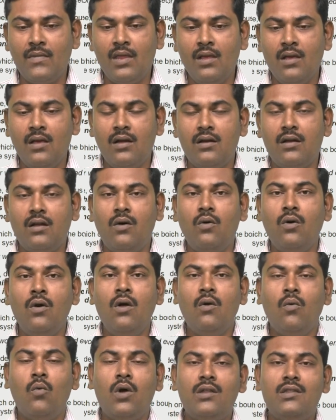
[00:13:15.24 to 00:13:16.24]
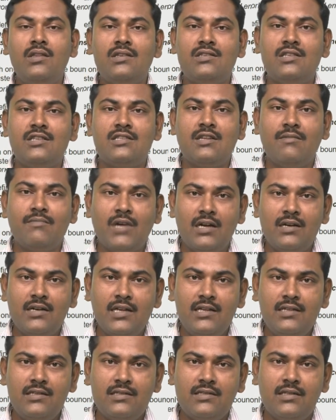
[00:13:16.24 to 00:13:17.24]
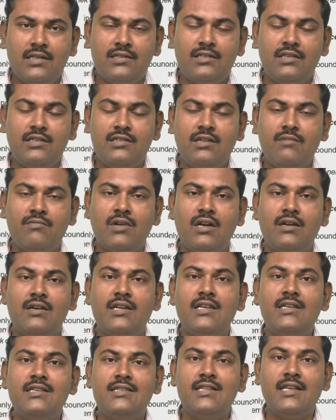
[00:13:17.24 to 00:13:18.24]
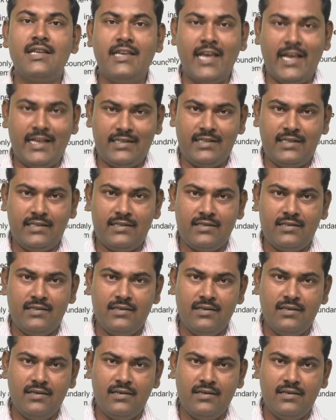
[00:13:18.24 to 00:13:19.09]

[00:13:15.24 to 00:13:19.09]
Now what the system contains? The system contains the gases.